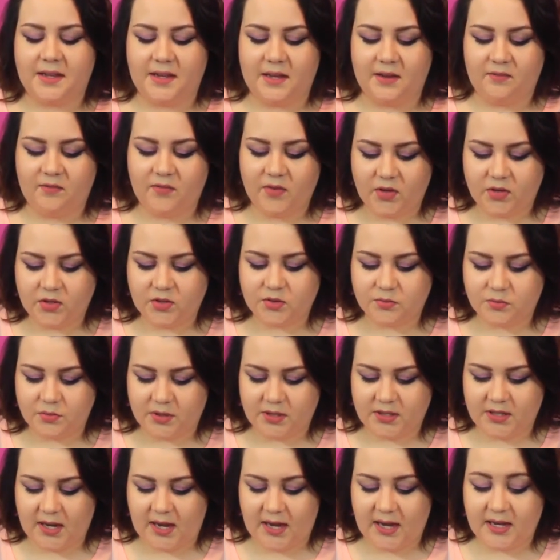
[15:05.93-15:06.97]
Like, it feels
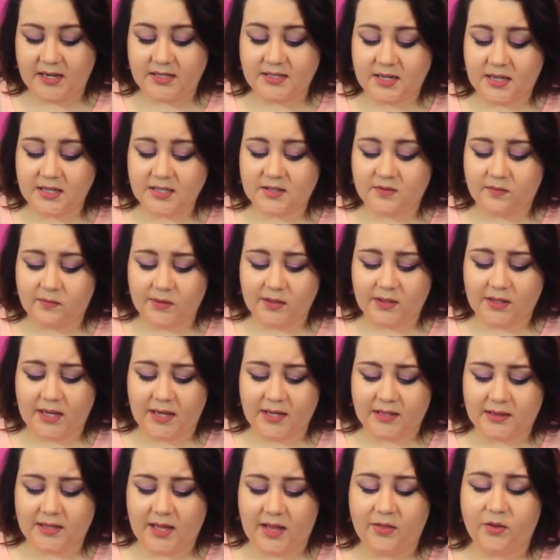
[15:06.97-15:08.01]
really nice. It does feel
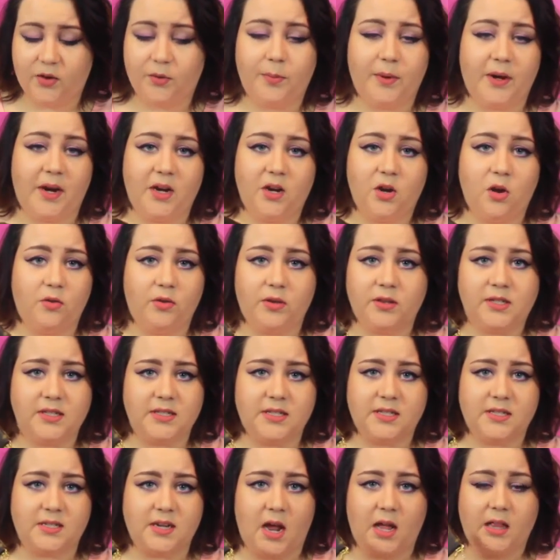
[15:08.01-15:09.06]
like leather, but I know that
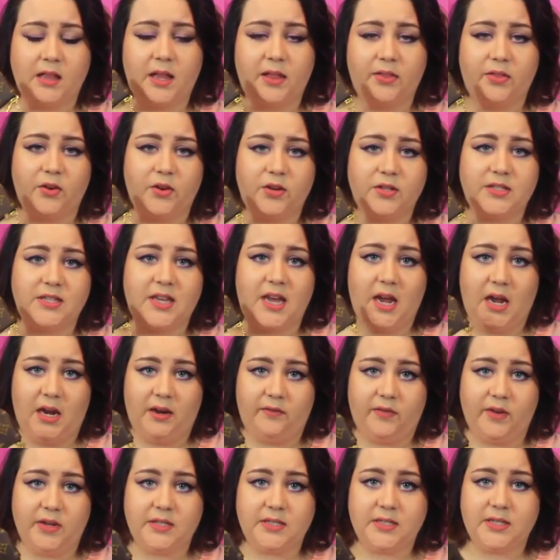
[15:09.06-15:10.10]
this is not leather, it's
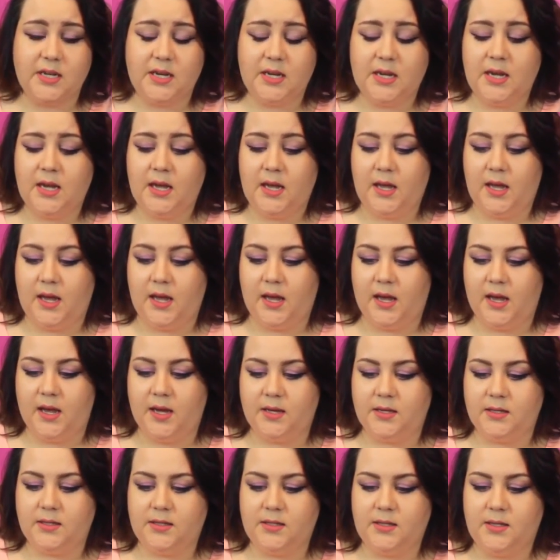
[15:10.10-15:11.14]
canvas.
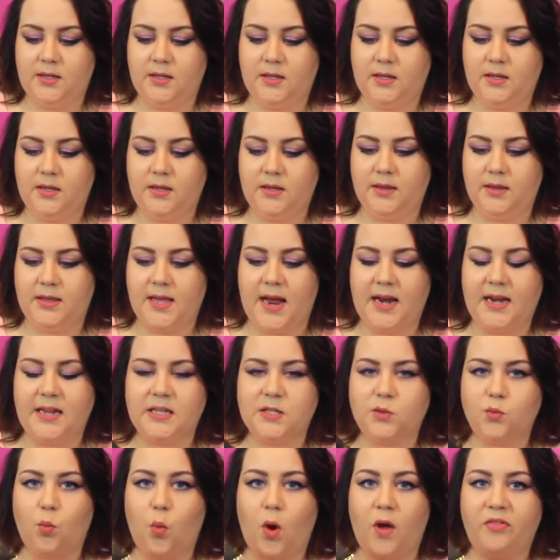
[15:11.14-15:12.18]
And that
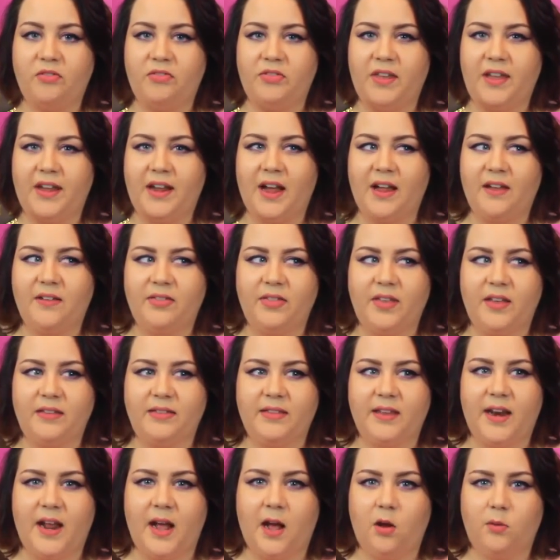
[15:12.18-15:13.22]
is one thing I
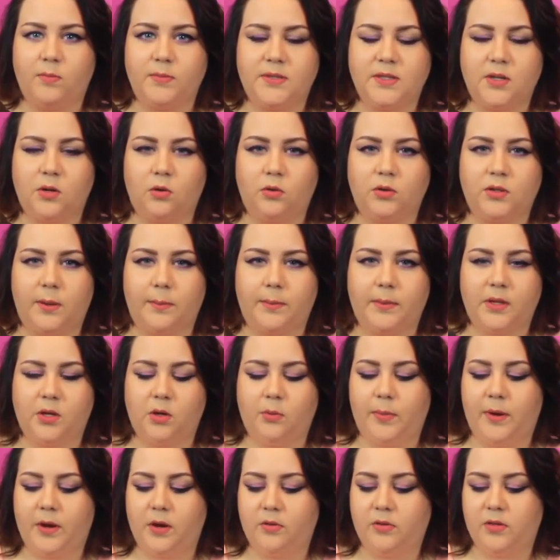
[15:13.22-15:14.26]
think that helps it hold up a
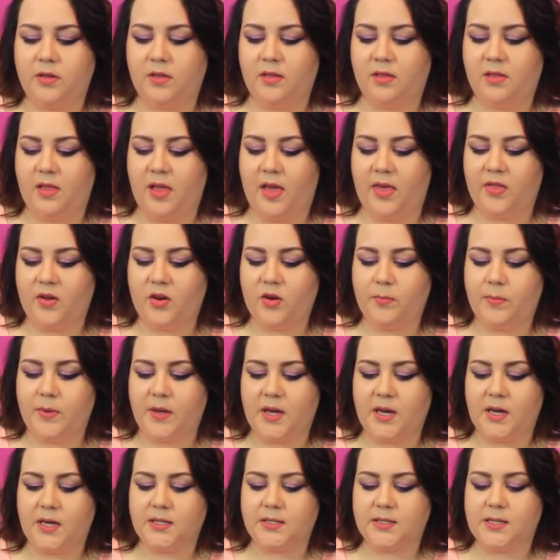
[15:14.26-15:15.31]
little better than leather,
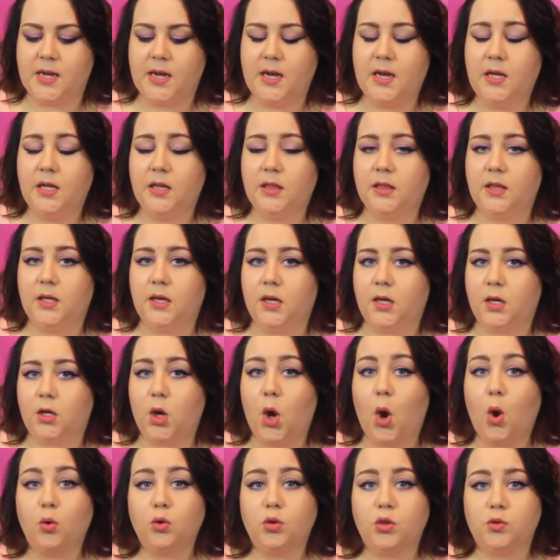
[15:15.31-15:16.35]
because the
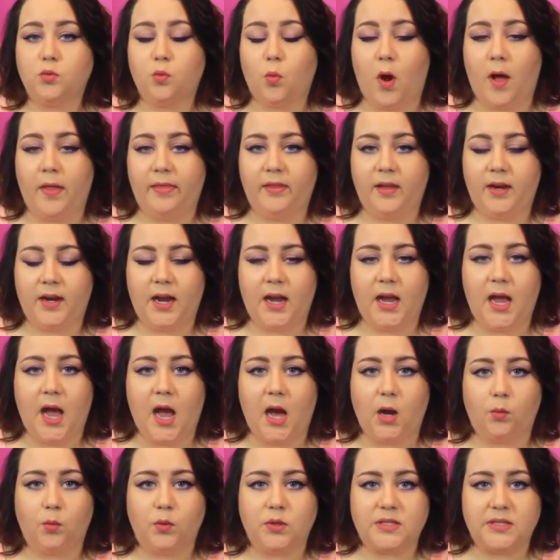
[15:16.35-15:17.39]
Coach one that I
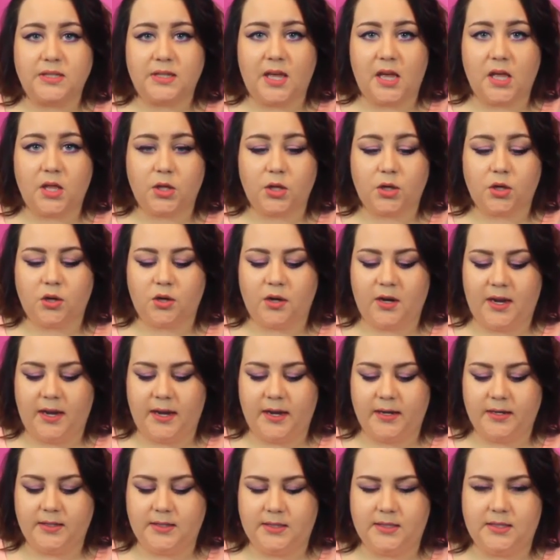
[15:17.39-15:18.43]
had was leather
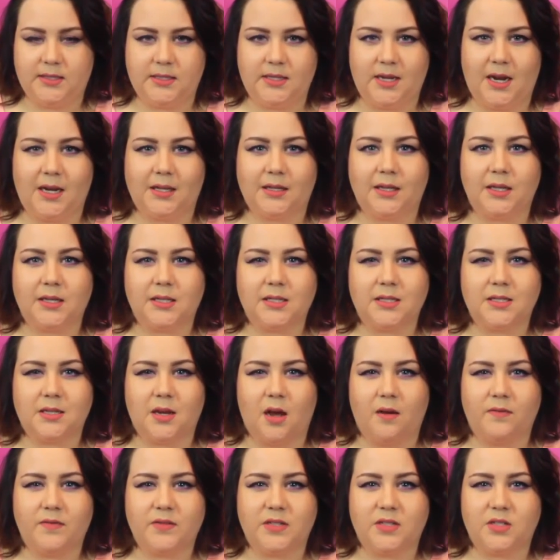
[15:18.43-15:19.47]
and it got like
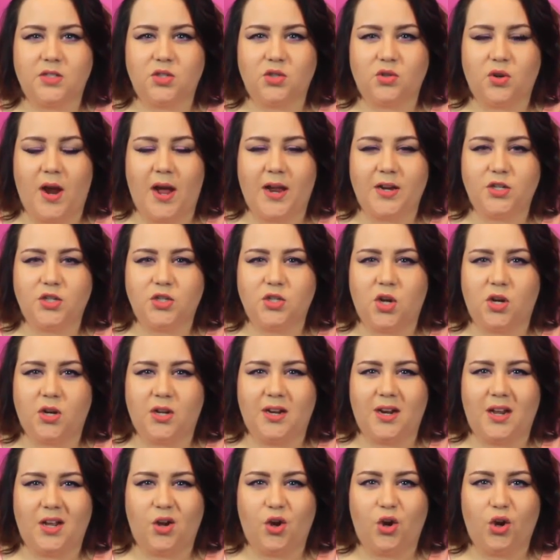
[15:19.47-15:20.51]
scuffs and scratches on
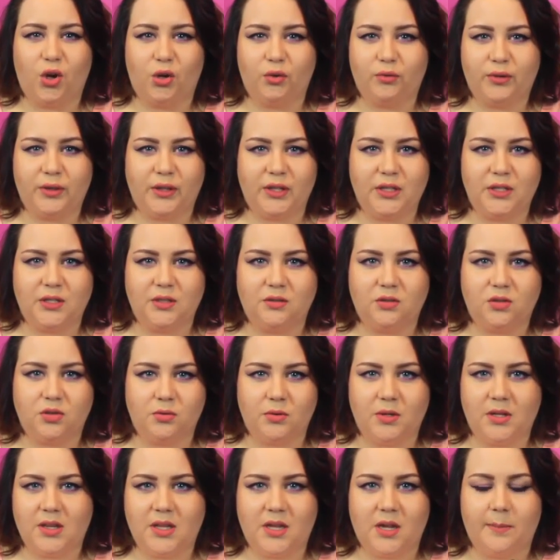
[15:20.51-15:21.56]
it, and I couldn't really
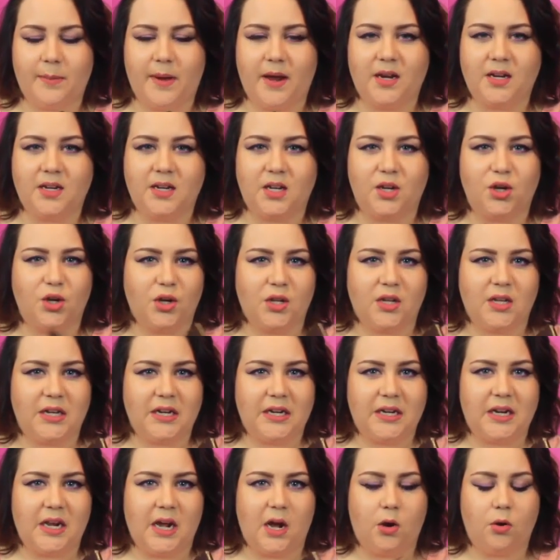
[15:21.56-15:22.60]
do anything about it, and I couldn't
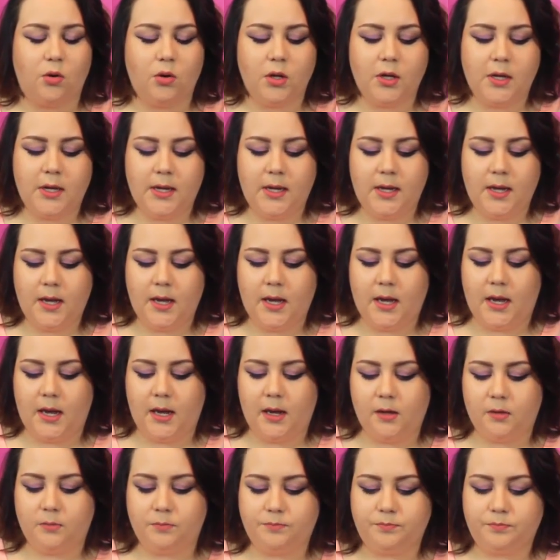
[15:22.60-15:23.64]
get it out.
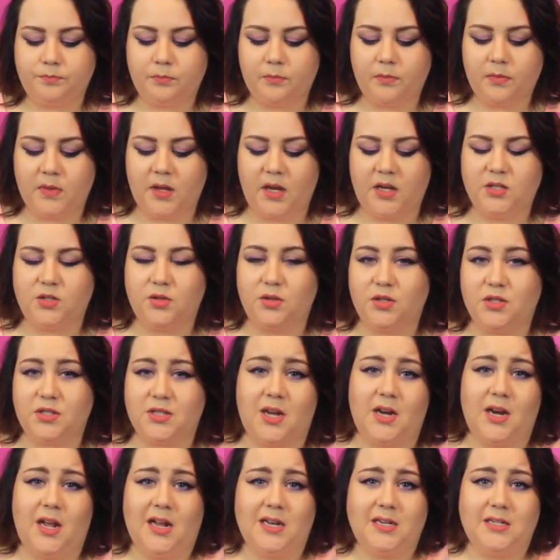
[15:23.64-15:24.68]
And so I
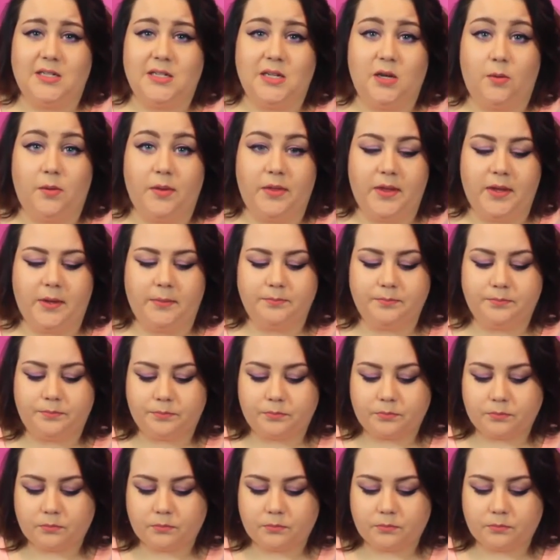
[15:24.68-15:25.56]
just kind of had to deal with it.